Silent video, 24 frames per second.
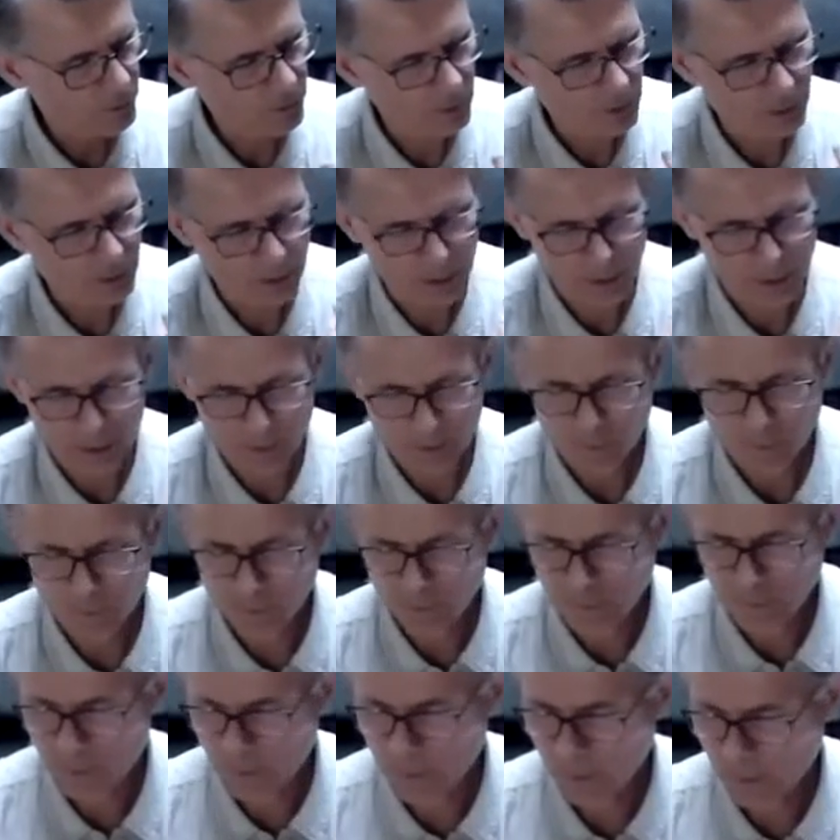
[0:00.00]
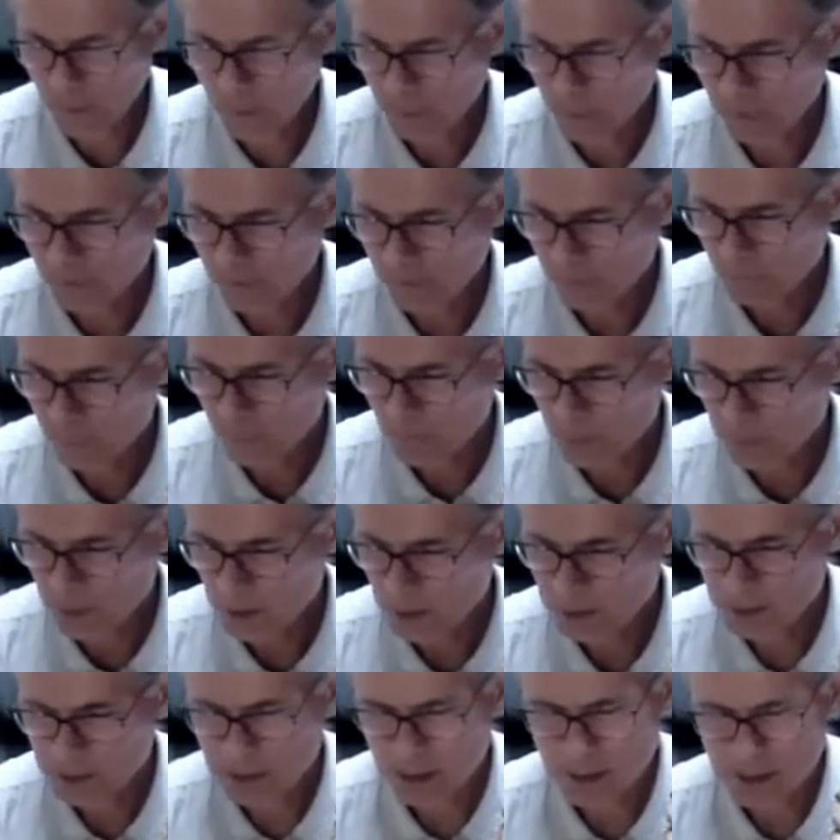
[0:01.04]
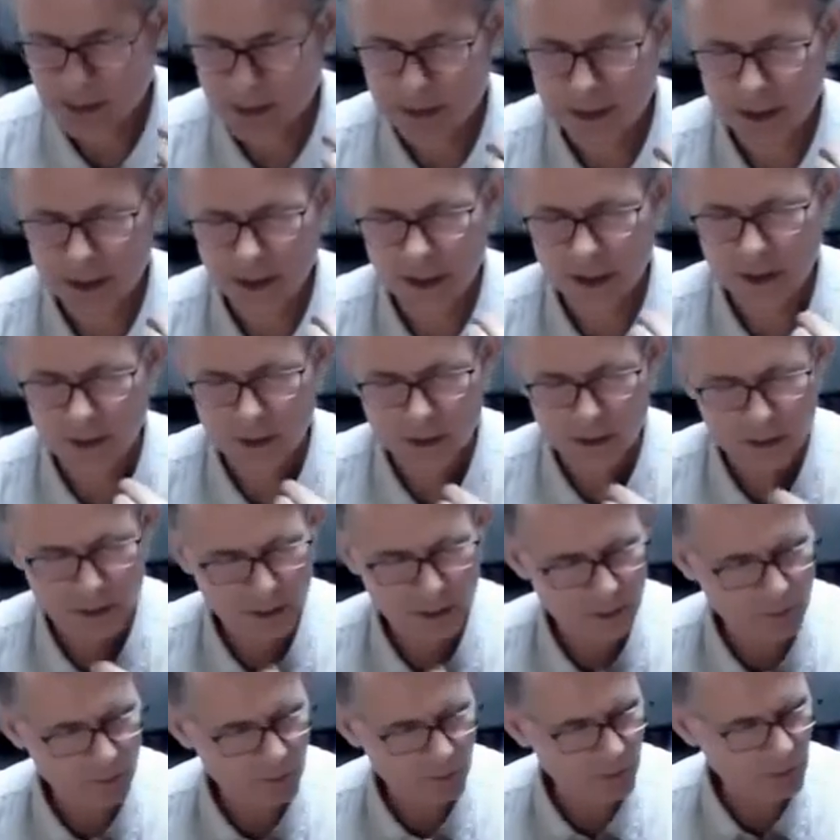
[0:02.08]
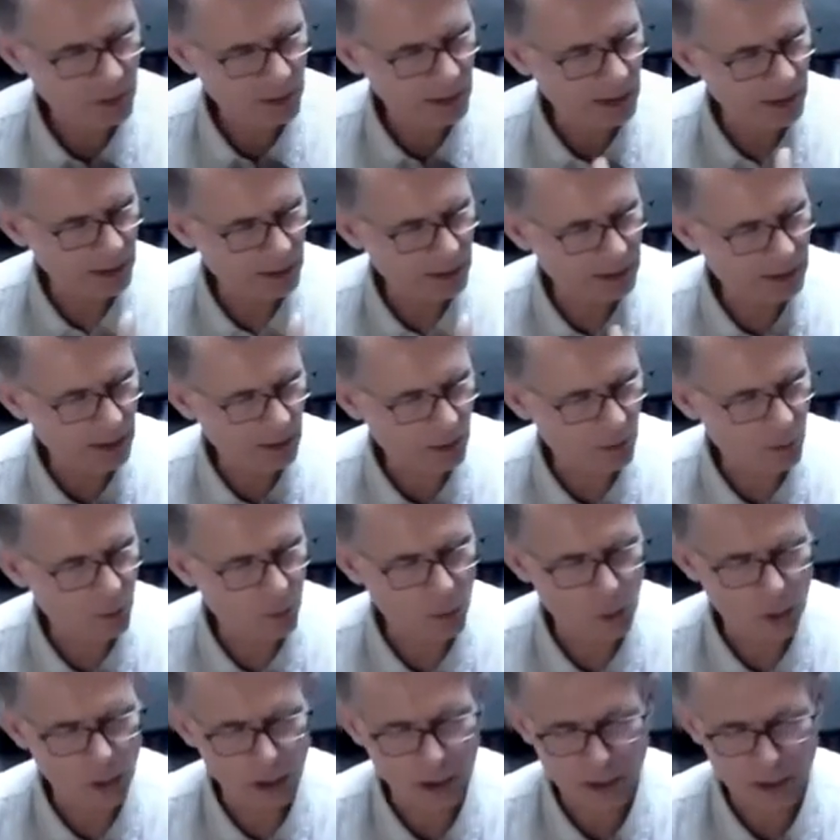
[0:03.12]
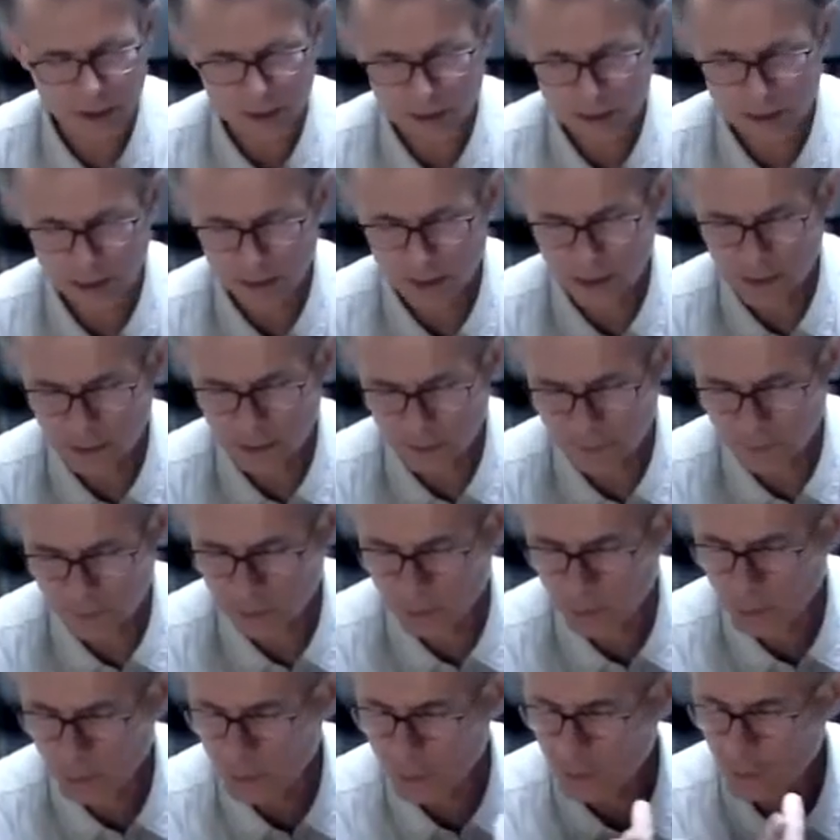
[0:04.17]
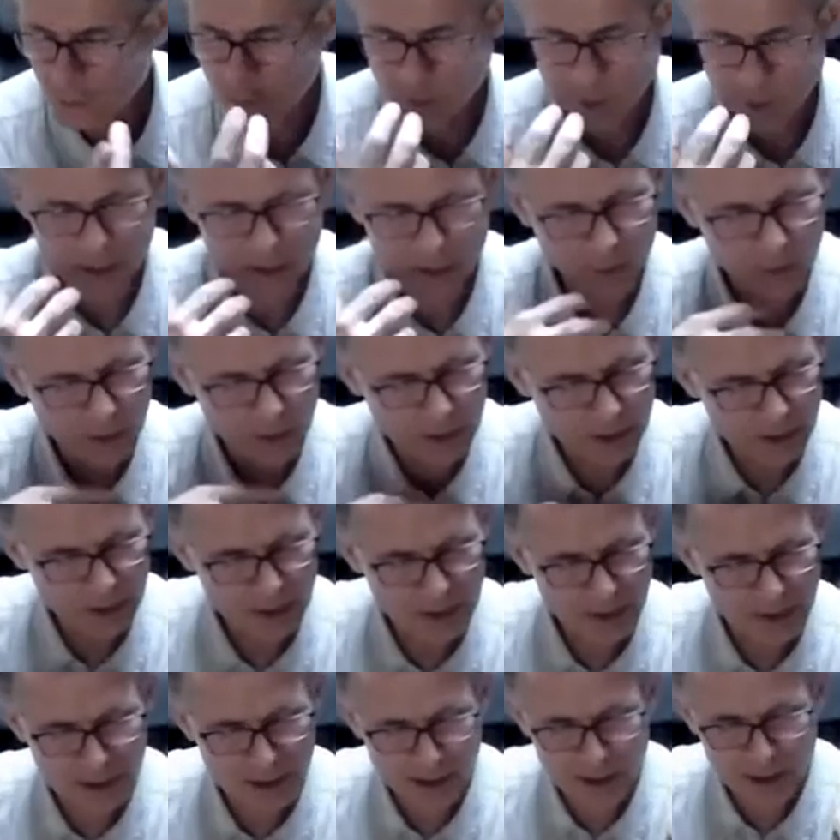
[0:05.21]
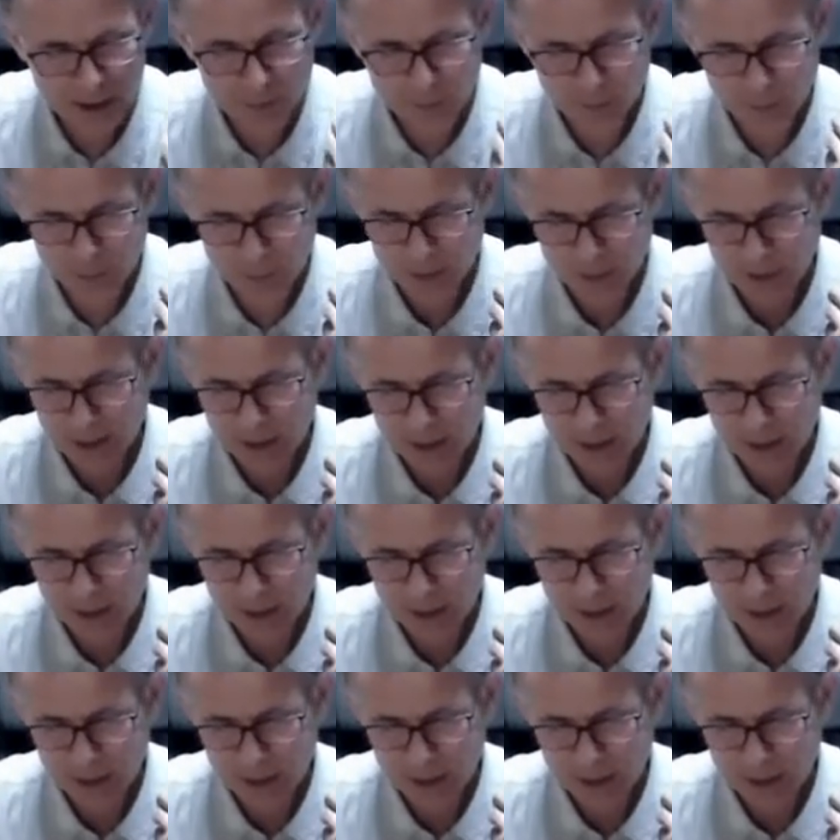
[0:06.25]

um, sensations, feelings, a quality of the movement, which is deep